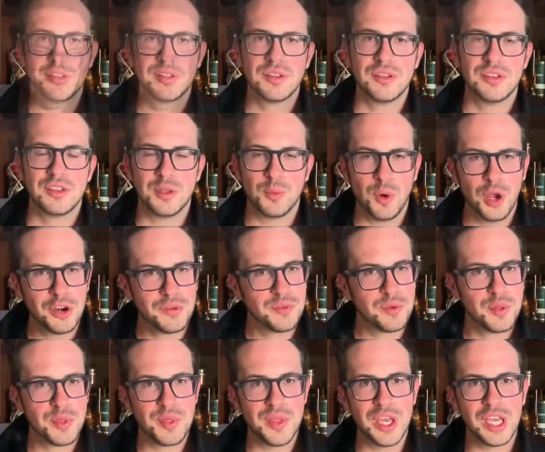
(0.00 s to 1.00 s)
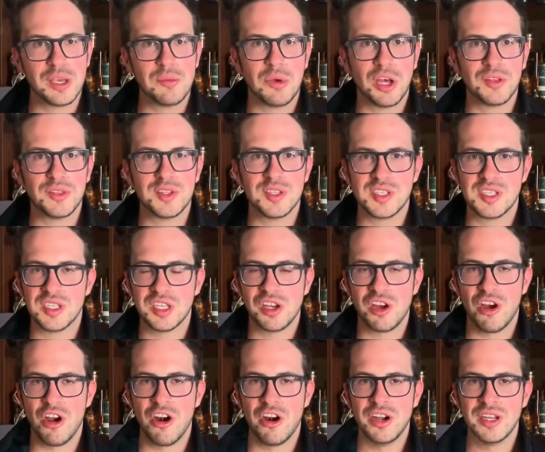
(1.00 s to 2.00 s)
The wonderful thing about the
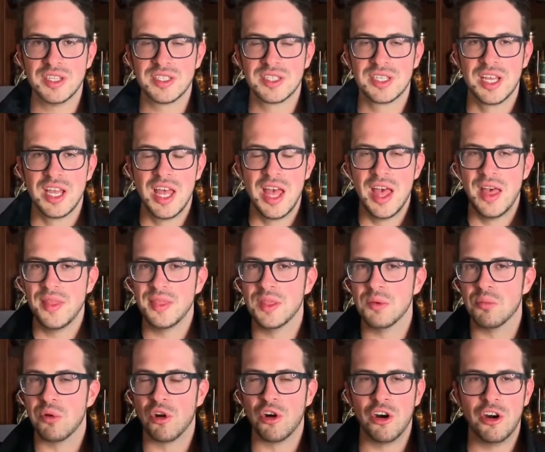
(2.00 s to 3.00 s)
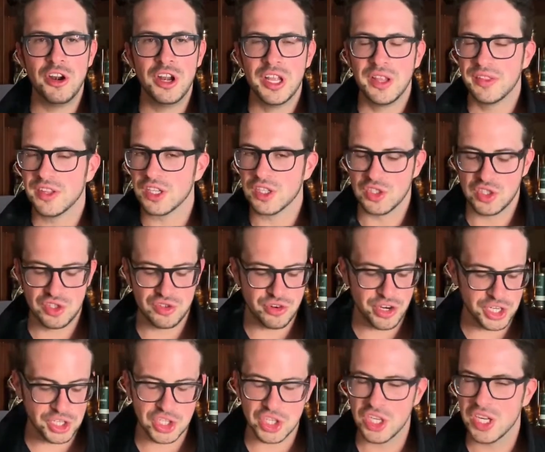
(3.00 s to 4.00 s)
cigar is the burn, the
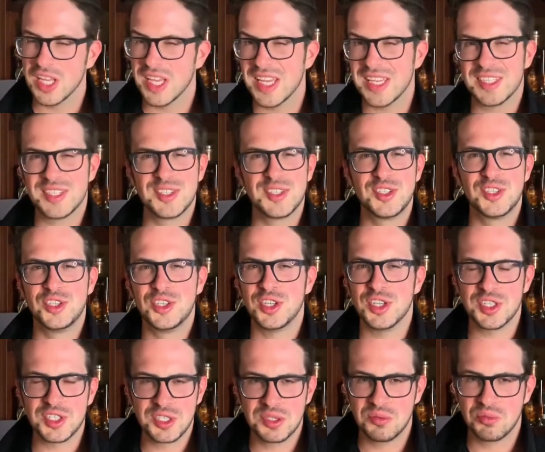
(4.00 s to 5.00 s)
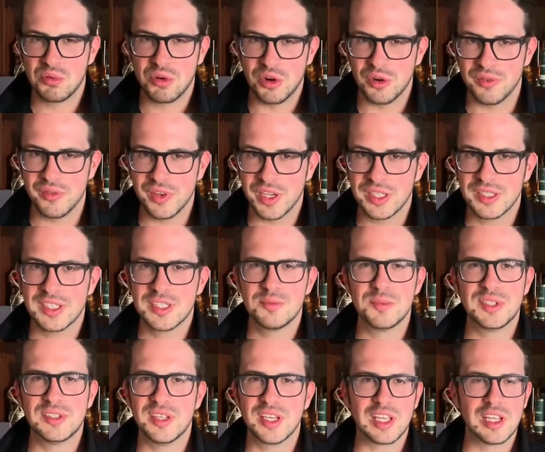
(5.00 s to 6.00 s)
construction is just perfect. It's
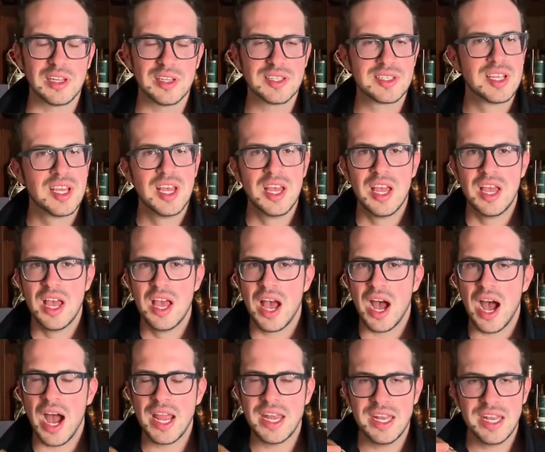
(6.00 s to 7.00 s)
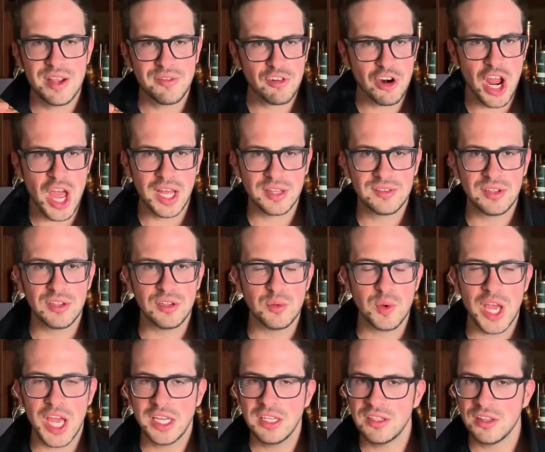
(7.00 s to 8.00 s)
meticulous. I never had to do
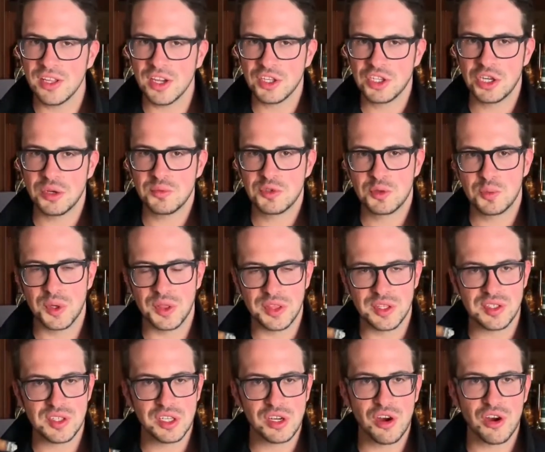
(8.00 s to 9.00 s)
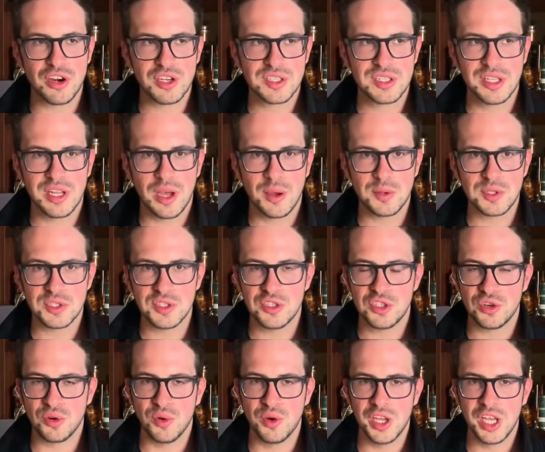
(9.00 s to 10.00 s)
any touch-ups with the cigars that I was
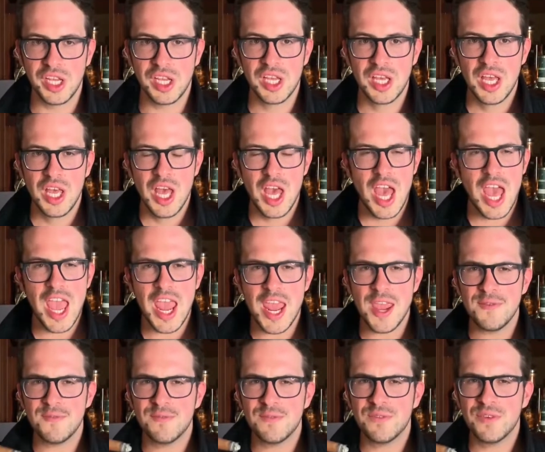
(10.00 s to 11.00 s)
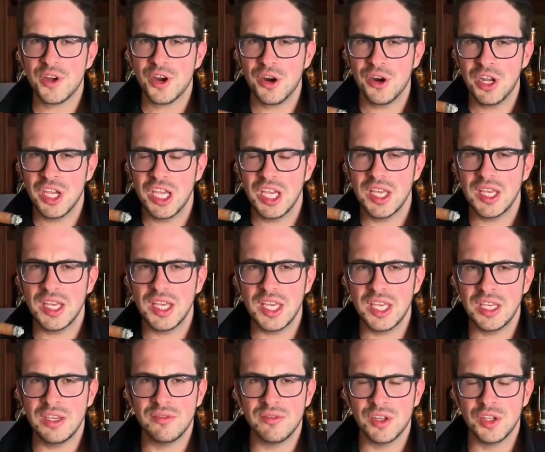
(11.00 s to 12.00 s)
enjoying. A very
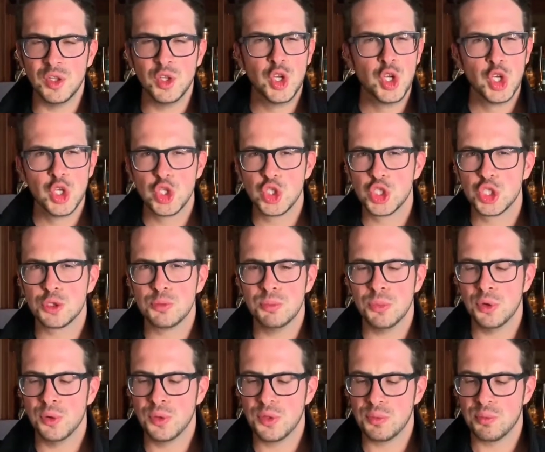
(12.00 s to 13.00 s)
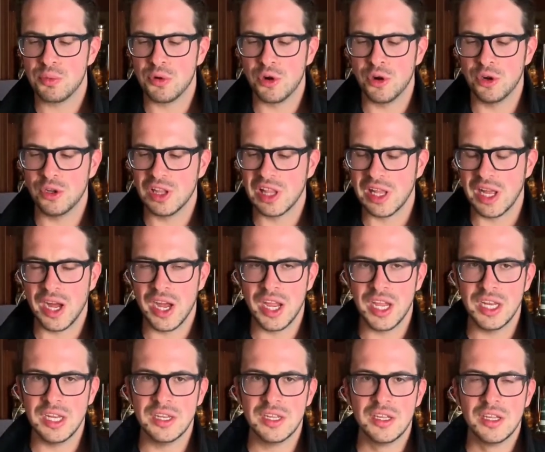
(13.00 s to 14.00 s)
even, smooth burn
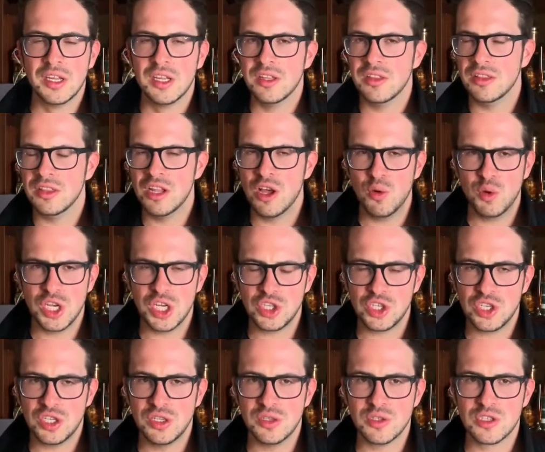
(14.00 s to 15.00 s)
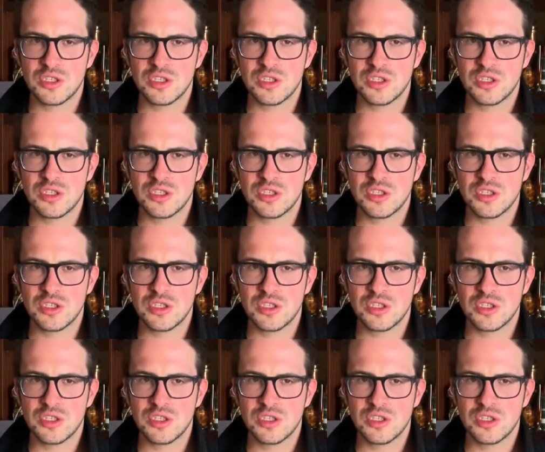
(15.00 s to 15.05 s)
line, no issues